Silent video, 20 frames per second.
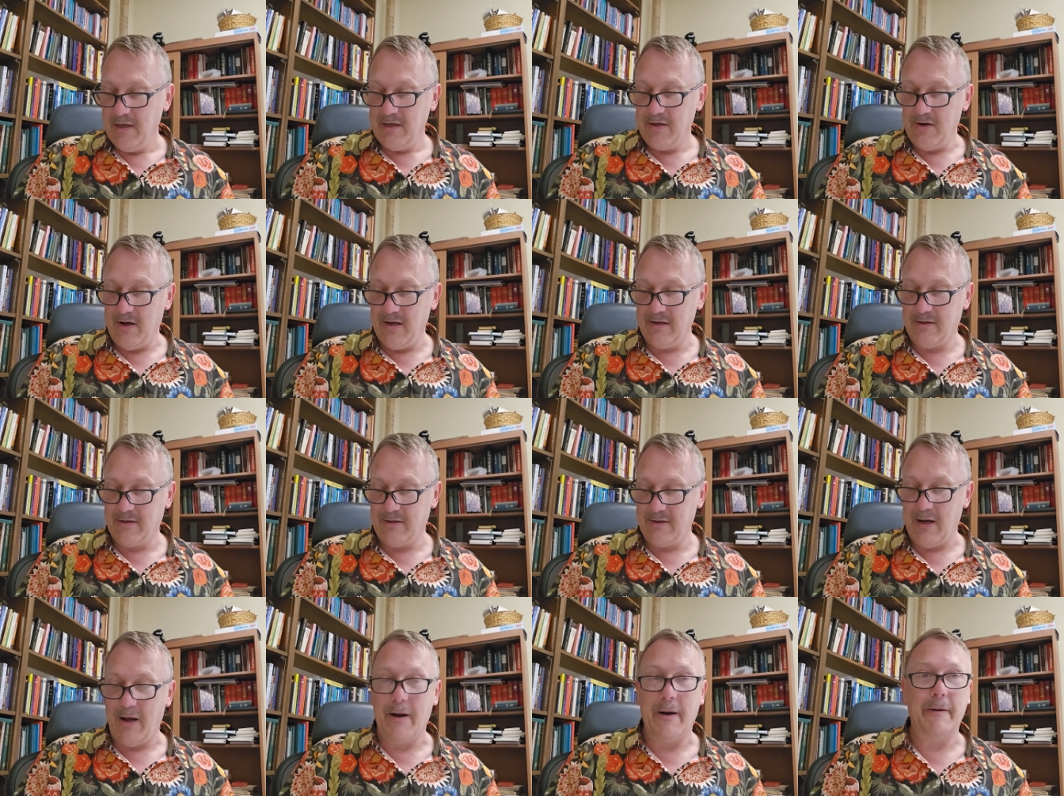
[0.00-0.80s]
not
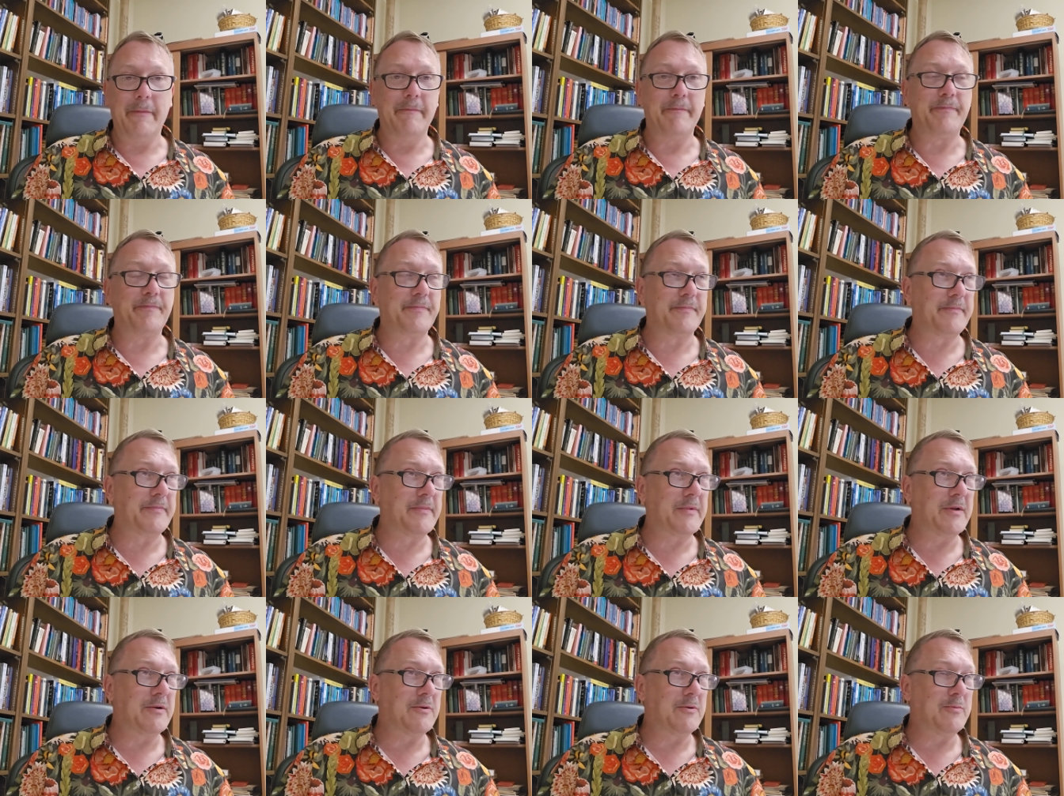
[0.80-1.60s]
um,
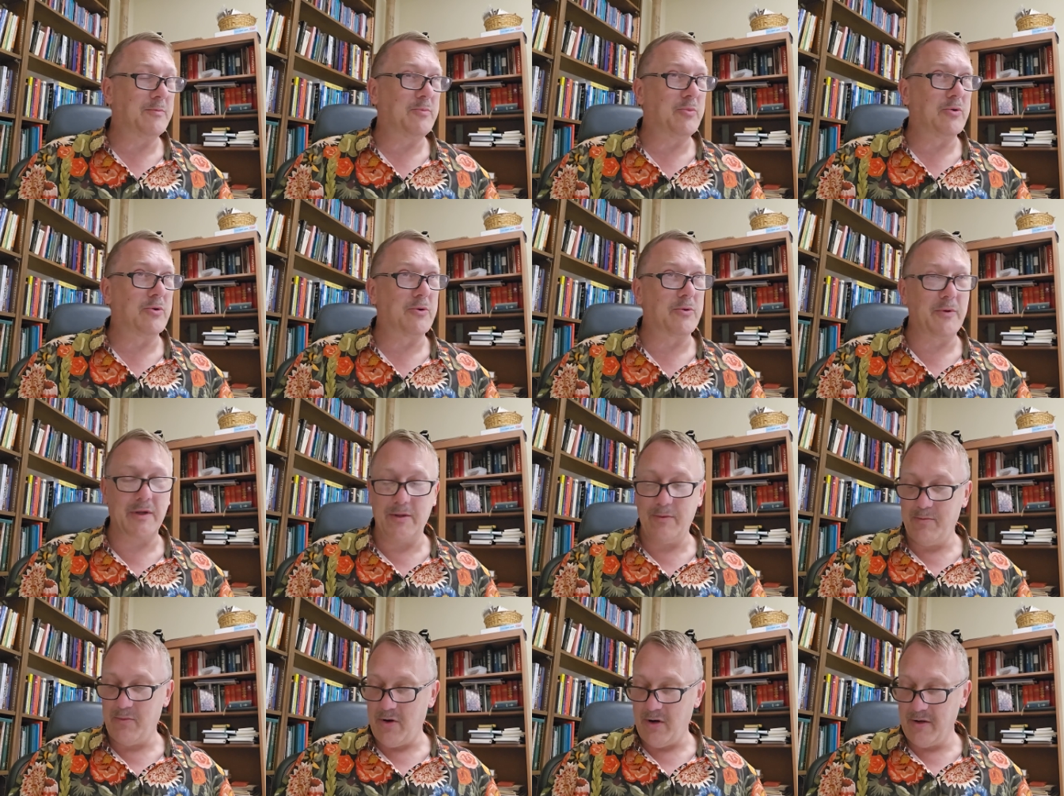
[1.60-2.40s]
you know borrowing
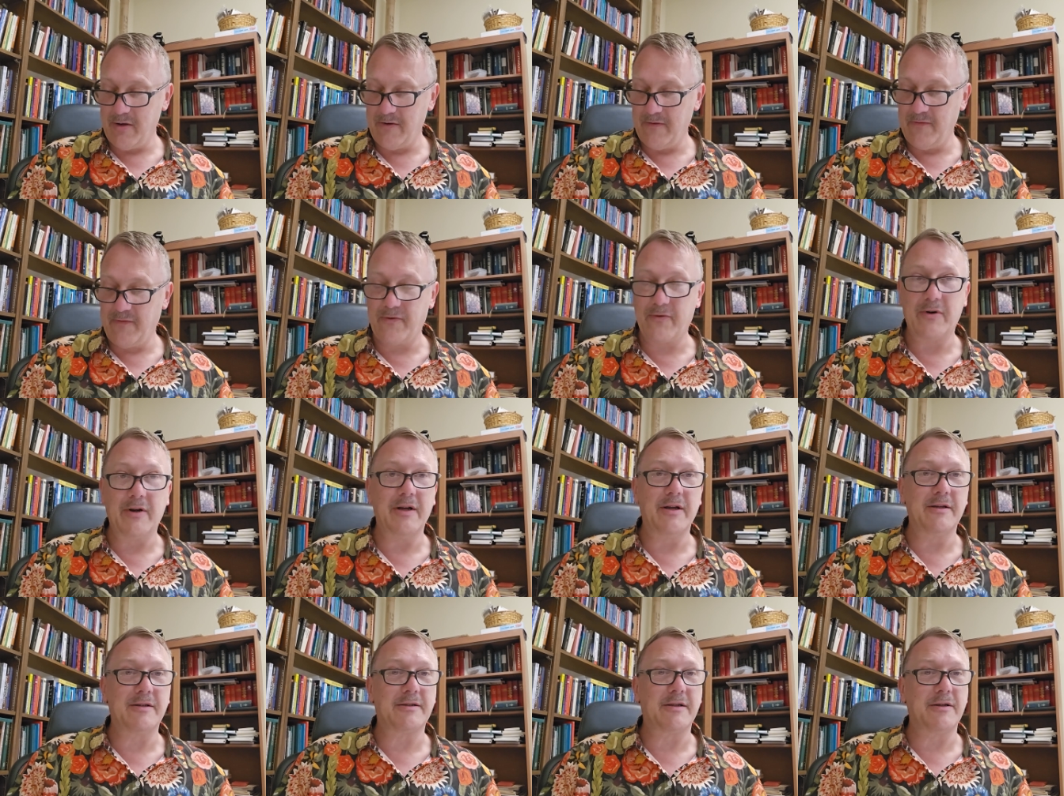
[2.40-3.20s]
the modern
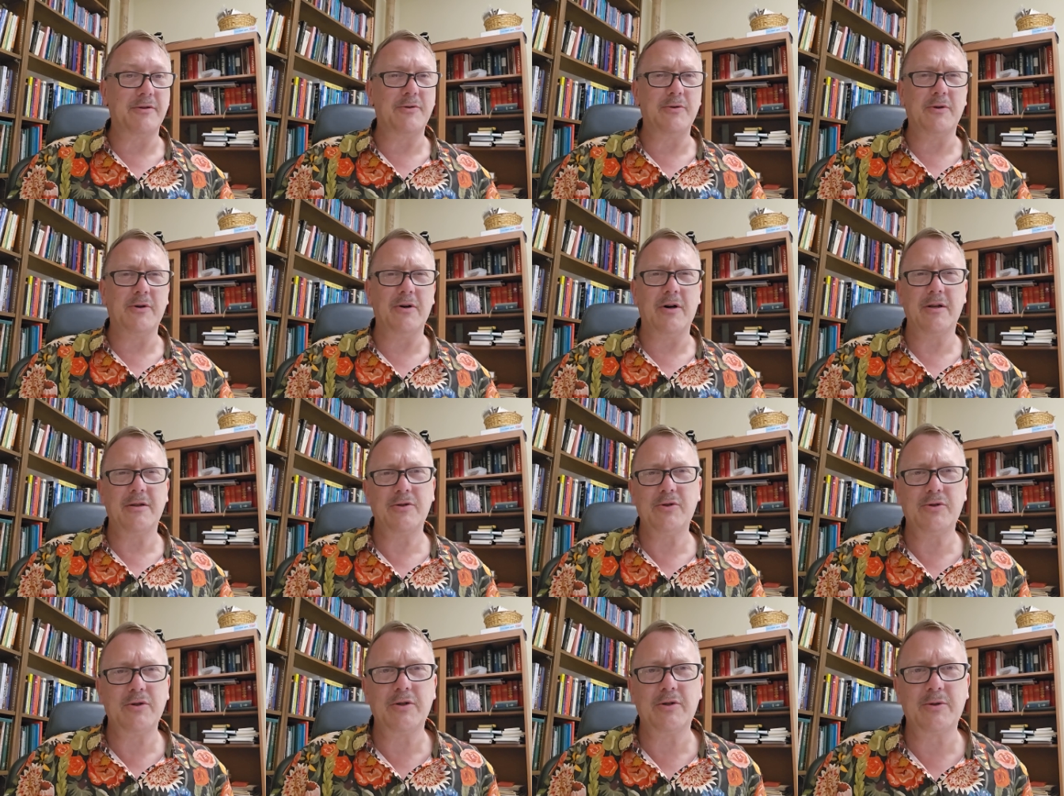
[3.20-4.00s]
phrase that you got
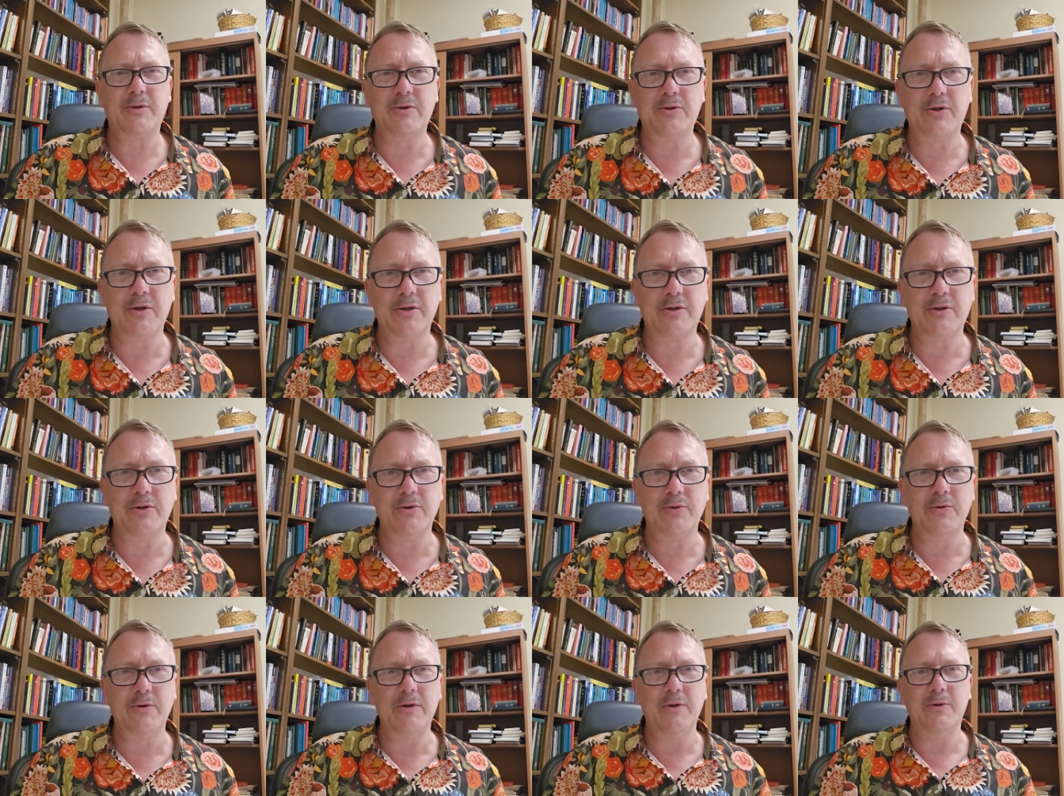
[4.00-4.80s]
just just
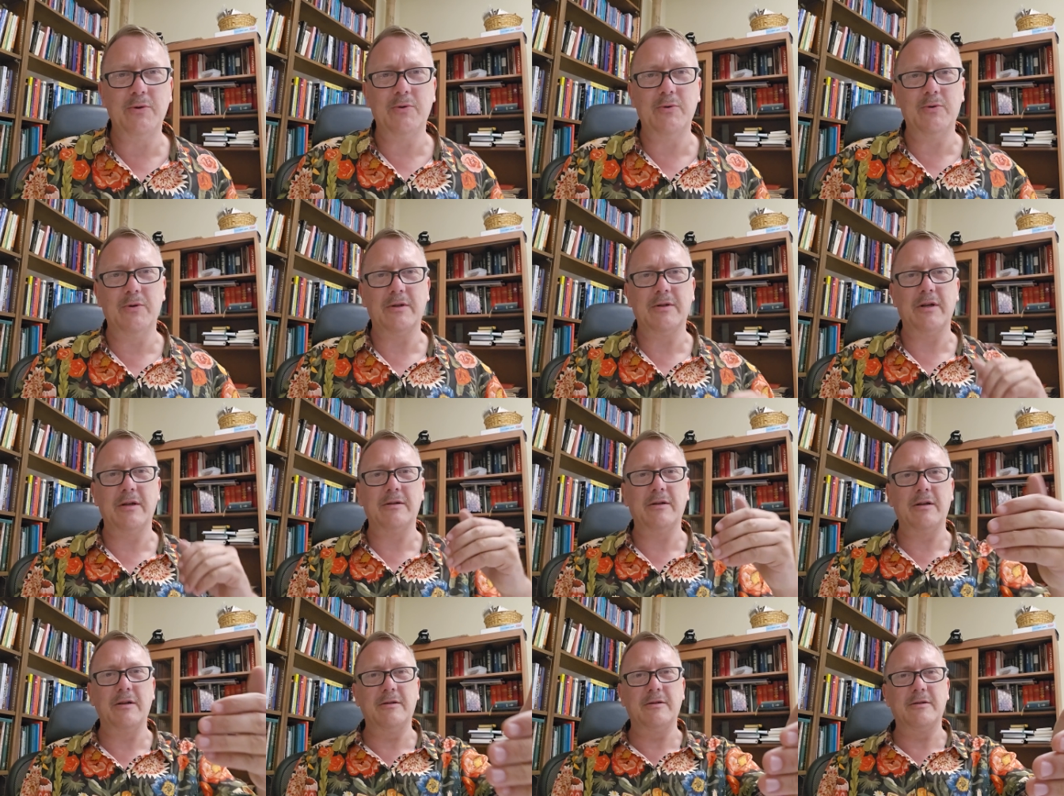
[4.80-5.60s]
do you and
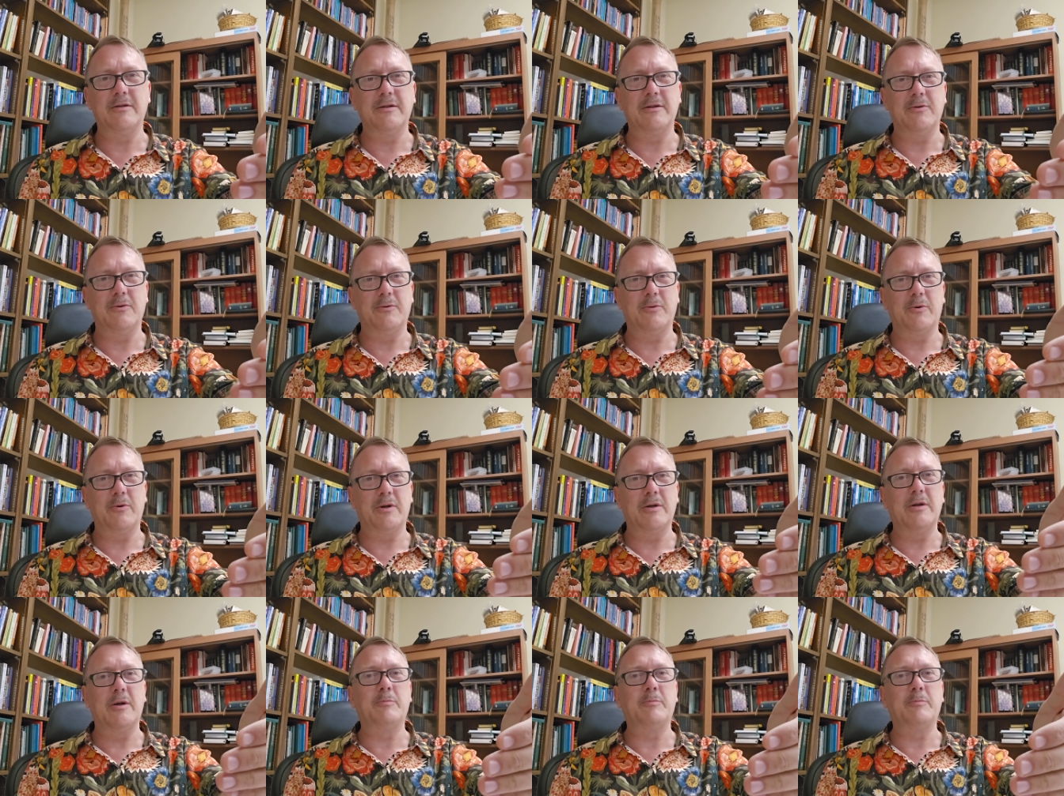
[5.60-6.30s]
and and you know or,